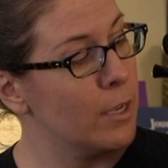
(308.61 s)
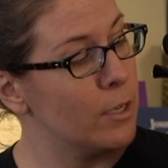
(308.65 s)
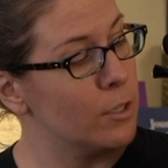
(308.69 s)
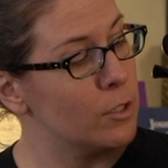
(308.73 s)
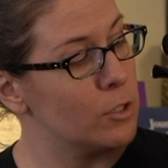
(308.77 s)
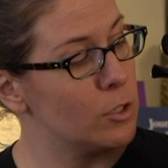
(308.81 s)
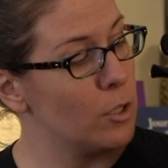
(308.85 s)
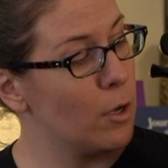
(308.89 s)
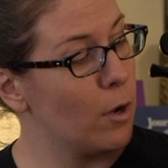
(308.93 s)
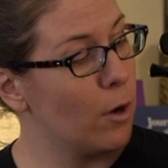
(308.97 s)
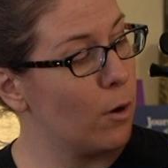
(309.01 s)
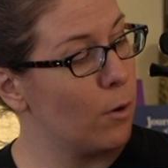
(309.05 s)

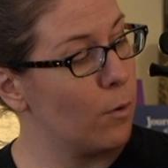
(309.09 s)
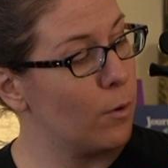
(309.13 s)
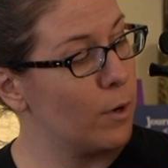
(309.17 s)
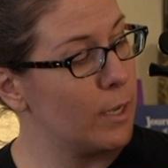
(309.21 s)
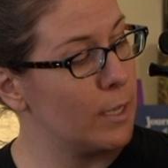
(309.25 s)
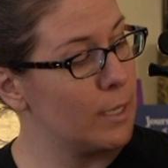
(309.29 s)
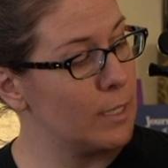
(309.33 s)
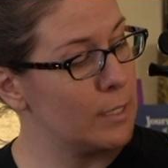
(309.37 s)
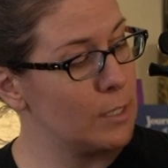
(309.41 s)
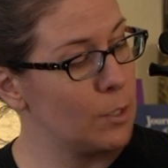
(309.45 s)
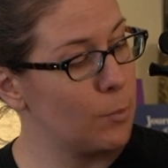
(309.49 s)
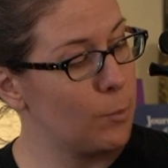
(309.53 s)
So
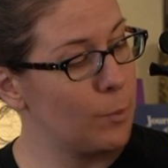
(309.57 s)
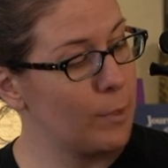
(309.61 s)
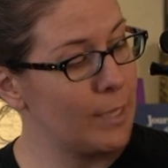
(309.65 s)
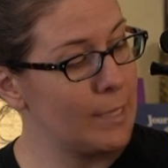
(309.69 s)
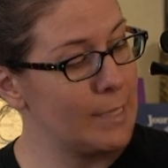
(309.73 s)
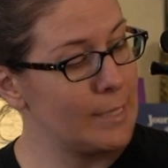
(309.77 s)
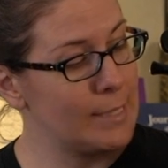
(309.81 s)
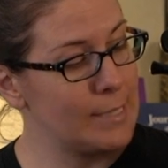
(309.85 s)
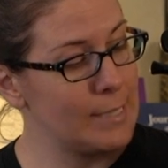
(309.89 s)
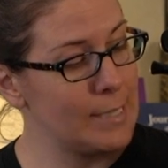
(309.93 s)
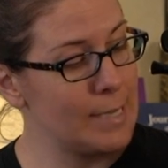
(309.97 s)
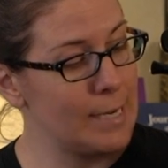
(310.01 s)
to
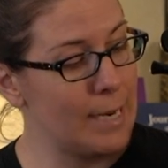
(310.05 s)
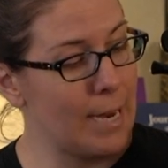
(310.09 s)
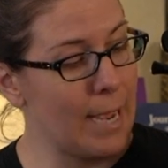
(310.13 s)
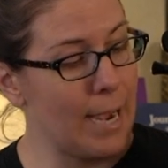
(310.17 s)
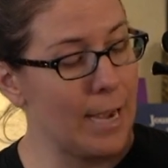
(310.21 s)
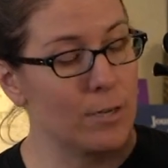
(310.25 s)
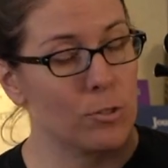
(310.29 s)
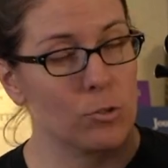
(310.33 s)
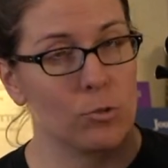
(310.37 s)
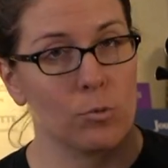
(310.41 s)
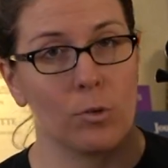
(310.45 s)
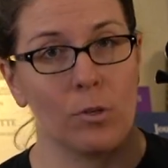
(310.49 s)
play C
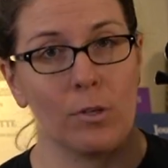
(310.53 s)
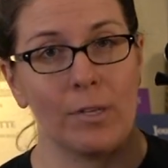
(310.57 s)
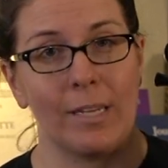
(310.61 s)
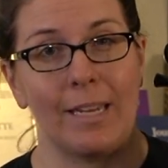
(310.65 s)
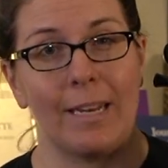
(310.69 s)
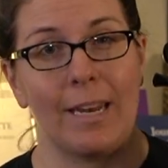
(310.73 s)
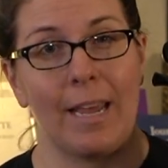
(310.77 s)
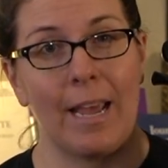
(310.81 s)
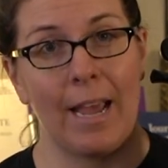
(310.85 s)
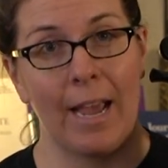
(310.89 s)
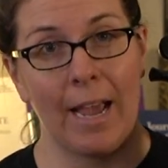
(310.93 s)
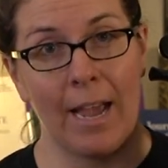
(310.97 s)
natural
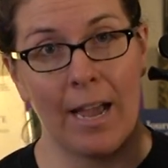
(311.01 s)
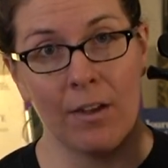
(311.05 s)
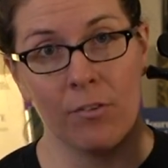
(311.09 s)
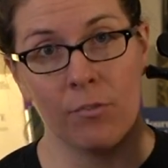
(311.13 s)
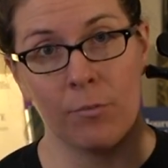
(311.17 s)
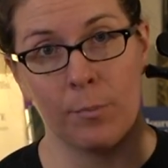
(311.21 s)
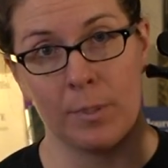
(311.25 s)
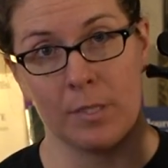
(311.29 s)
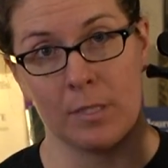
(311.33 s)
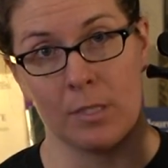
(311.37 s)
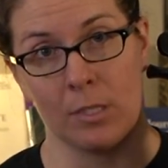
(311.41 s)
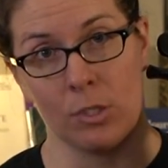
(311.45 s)
in
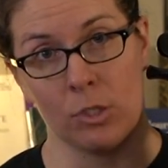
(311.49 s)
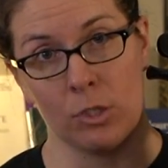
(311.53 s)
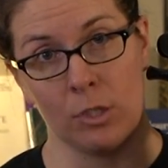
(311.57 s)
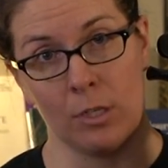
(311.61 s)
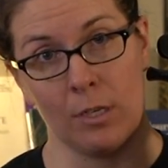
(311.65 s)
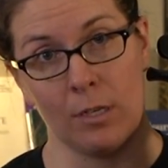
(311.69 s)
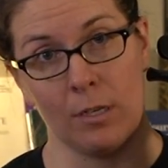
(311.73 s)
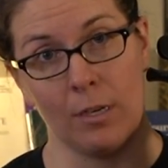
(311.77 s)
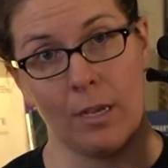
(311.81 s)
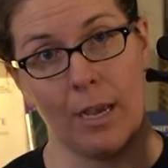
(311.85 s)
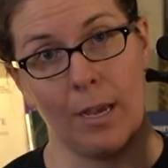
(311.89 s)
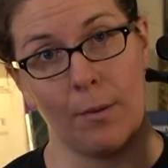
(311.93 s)
half
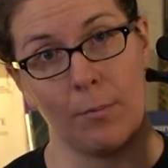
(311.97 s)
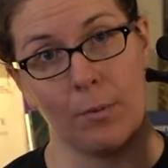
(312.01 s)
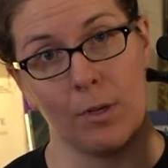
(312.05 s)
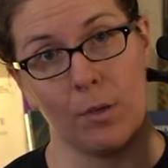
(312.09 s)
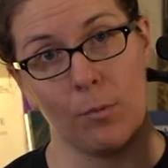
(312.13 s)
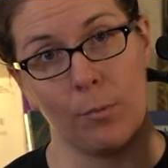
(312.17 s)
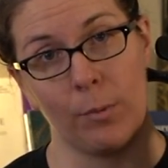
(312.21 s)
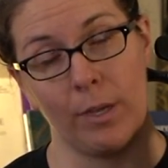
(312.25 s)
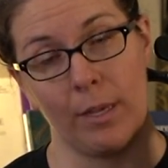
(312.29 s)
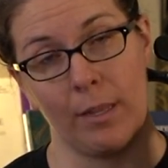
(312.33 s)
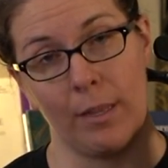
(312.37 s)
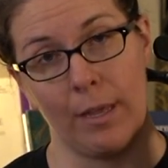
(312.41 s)
position, I'm going
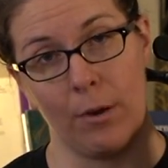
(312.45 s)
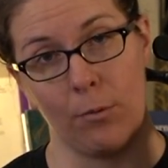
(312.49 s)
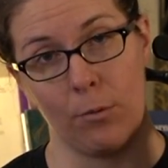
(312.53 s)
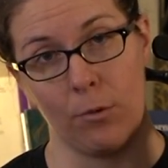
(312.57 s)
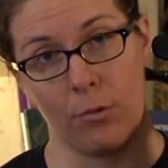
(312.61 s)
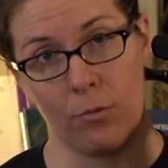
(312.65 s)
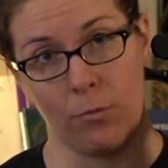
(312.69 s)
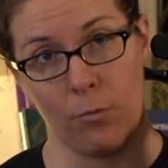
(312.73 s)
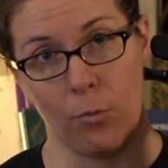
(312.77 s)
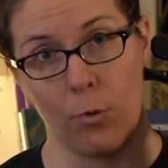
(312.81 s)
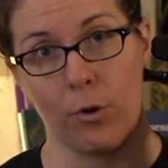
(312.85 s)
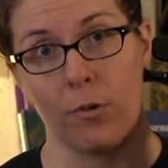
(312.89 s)
to play that
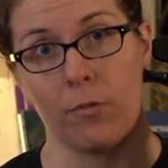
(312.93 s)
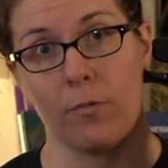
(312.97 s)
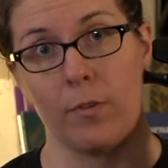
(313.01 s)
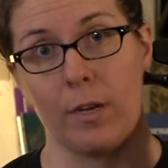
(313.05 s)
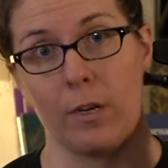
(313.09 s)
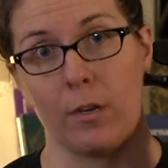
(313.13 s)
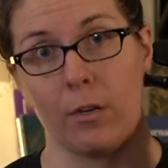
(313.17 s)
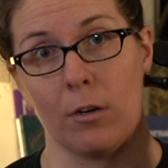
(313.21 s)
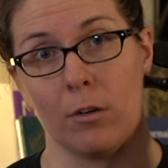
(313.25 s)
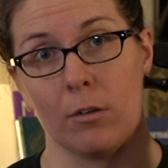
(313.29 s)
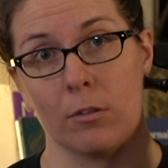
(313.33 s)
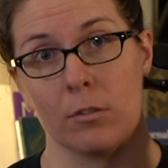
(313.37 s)
with 4
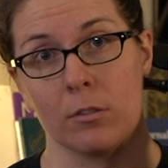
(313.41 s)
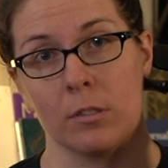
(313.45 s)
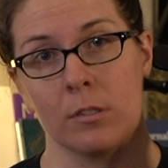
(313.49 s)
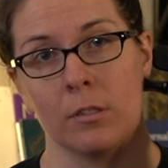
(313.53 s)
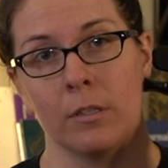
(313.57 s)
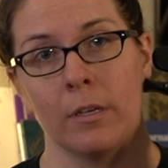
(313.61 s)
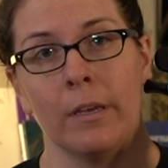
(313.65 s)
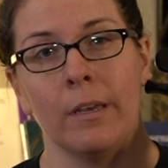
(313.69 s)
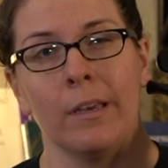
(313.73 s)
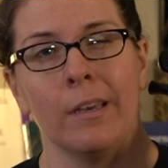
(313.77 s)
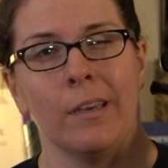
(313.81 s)
fingers.